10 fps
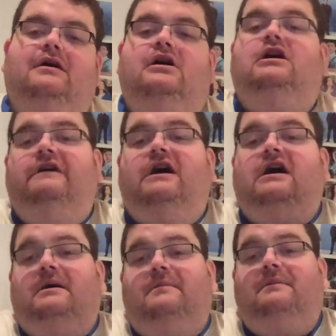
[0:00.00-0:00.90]
Hurry
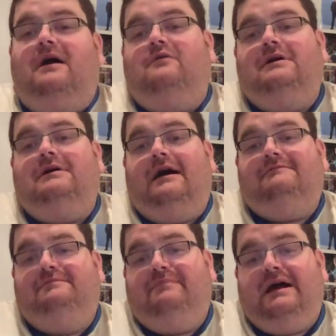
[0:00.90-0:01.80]
up! I want. I
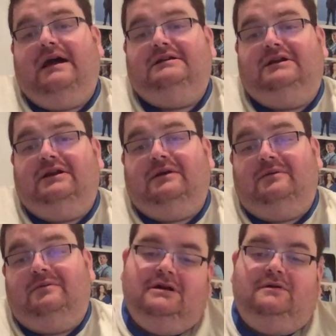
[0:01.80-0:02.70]
have plans to
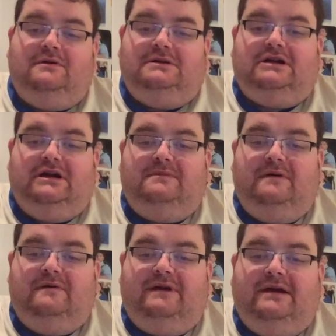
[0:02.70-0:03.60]
do. It was a good
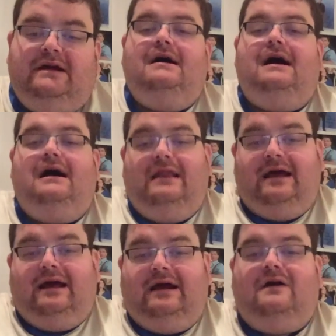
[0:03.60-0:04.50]
movie. I
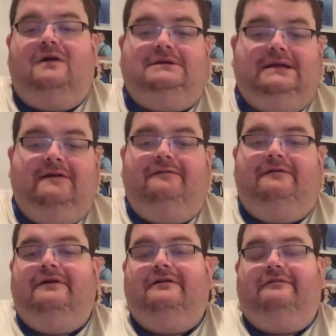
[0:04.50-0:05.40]
like it. Go see it if
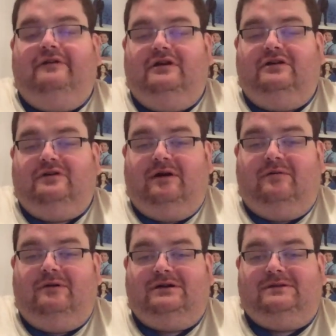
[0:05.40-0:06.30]
you, if you enjoy
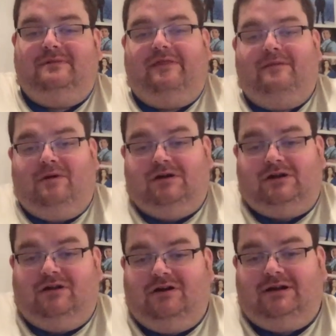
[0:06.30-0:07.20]
Will Smith and
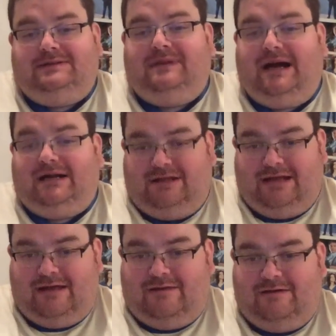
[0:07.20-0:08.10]
Martin Lawrence back
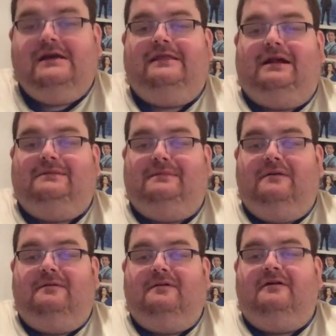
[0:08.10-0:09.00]
together. That's my
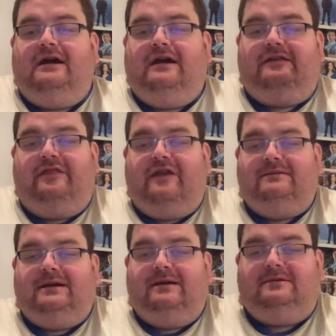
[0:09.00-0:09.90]
movie. Hit the
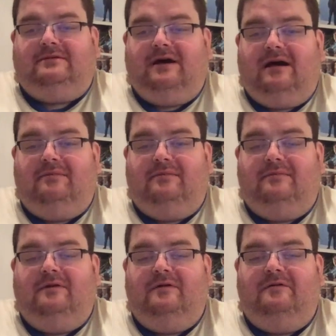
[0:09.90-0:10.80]
thumbs up, subscribe,
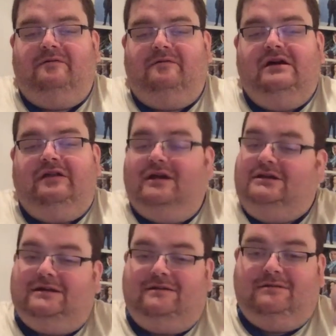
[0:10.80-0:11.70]
move,
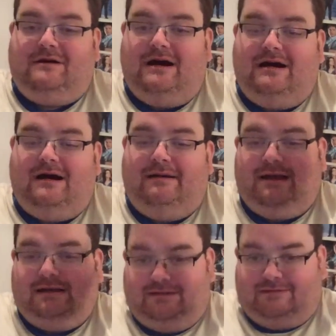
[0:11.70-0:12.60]
subscribe,
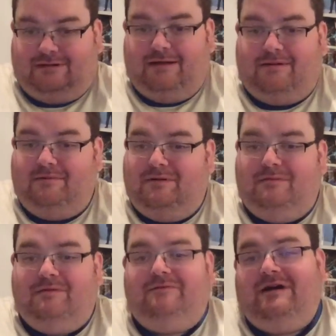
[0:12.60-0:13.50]
uh, subscribe to my
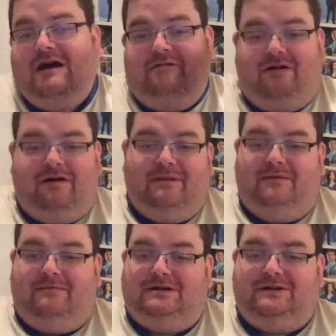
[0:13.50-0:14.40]
movie. Follow me
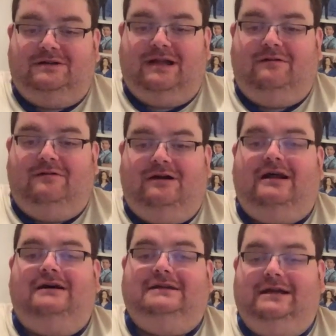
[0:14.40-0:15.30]
on my social network, and I'll see you